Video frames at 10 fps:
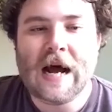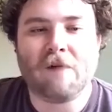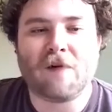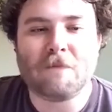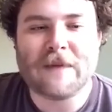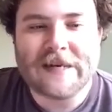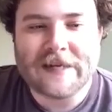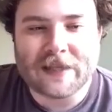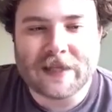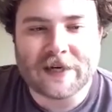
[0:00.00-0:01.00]
of
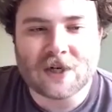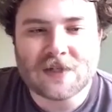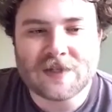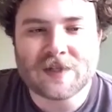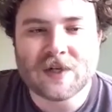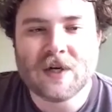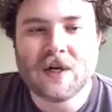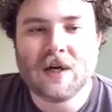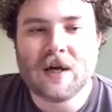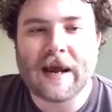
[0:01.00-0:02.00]
immediate leaders
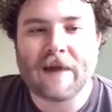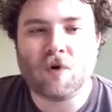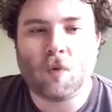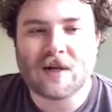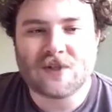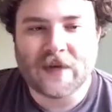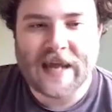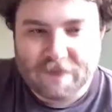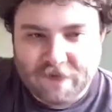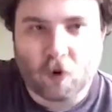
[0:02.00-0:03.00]
and the ones who
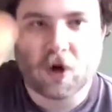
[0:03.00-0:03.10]
came before